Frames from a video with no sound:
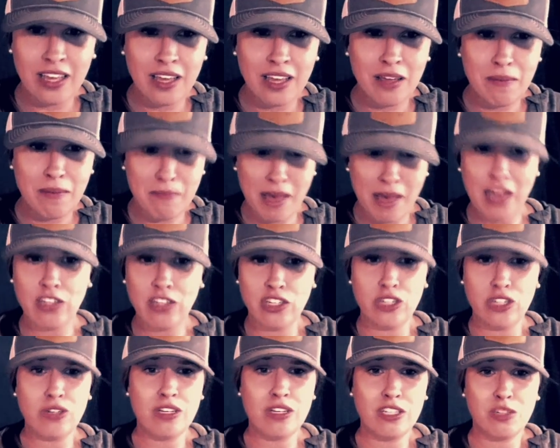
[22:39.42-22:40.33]
Mass
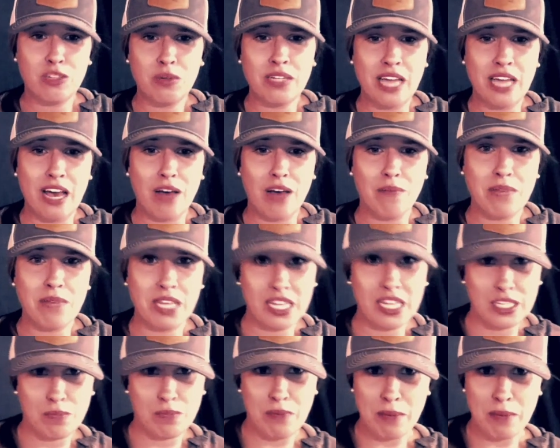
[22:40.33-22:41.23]
shootings were down
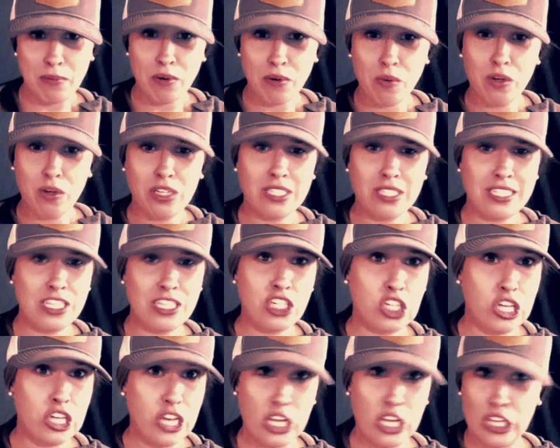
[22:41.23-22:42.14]
because people were essentially